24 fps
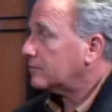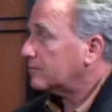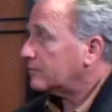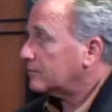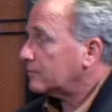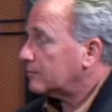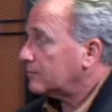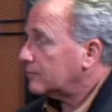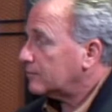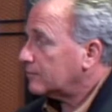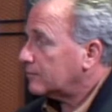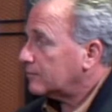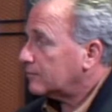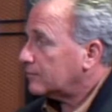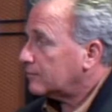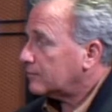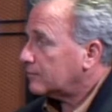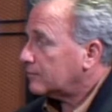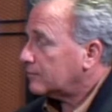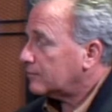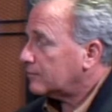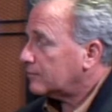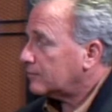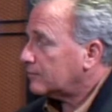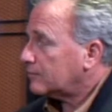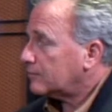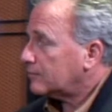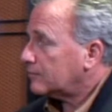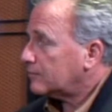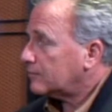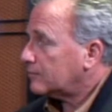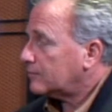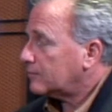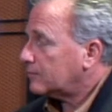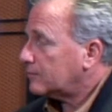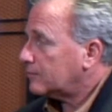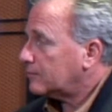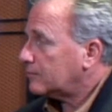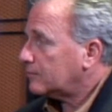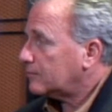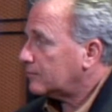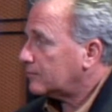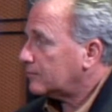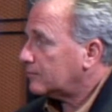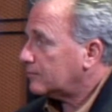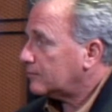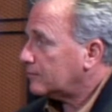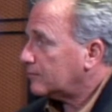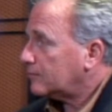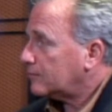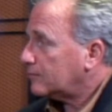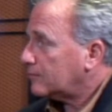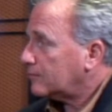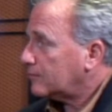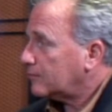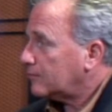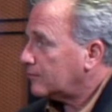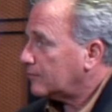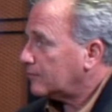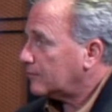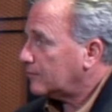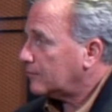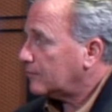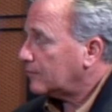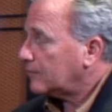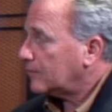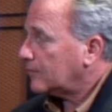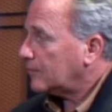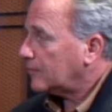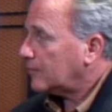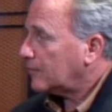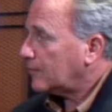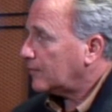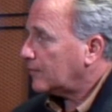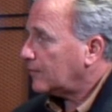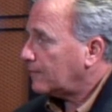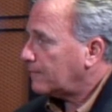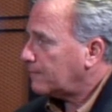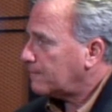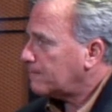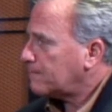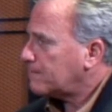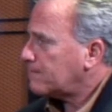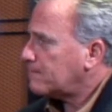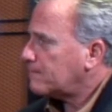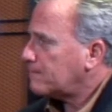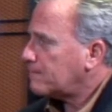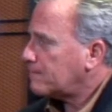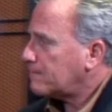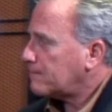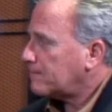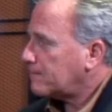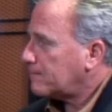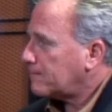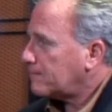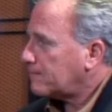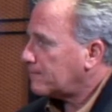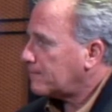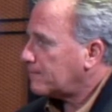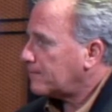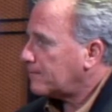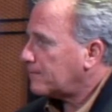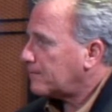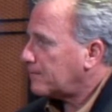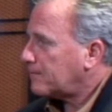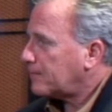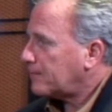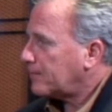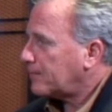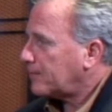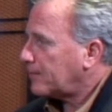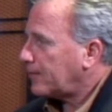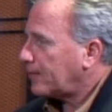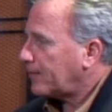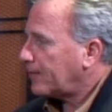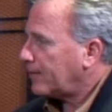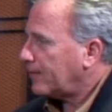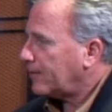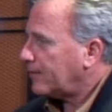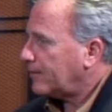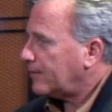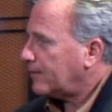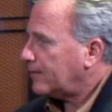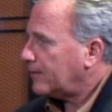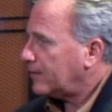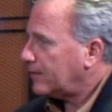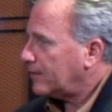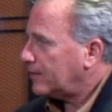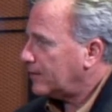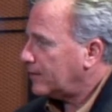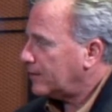(not speaking)